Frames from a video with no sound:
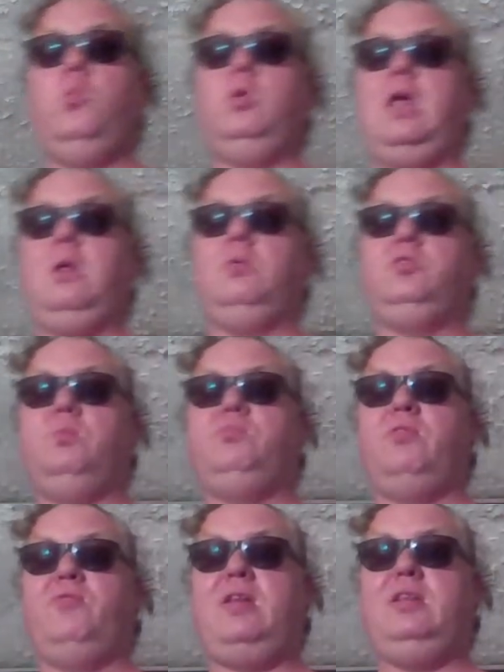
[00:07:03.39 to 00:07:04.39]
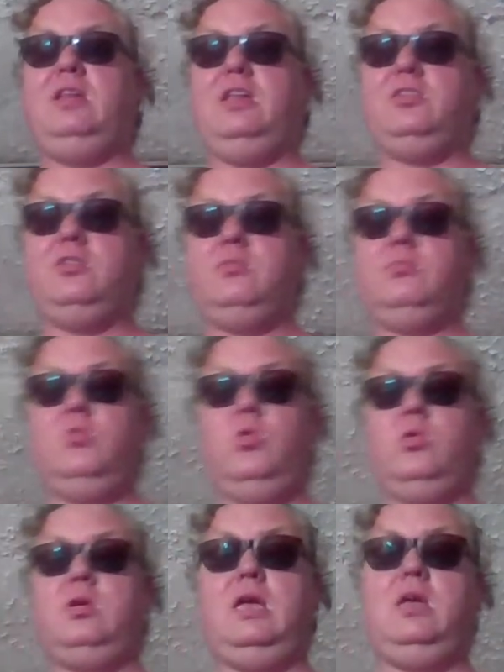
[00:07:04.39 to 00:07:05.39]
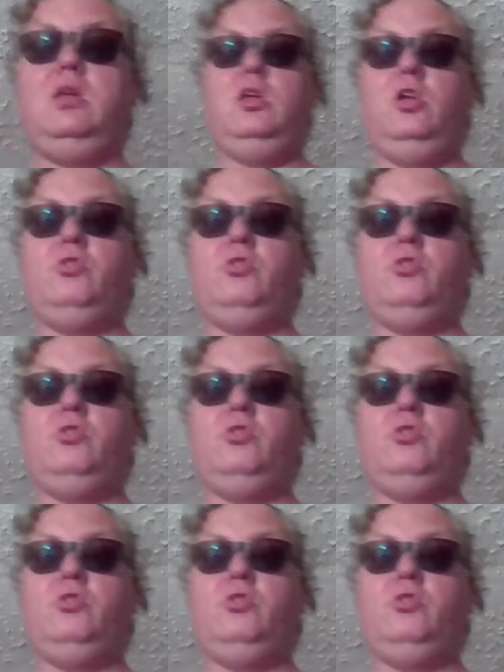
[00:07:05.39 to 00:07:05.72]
would help to prevent it, okay?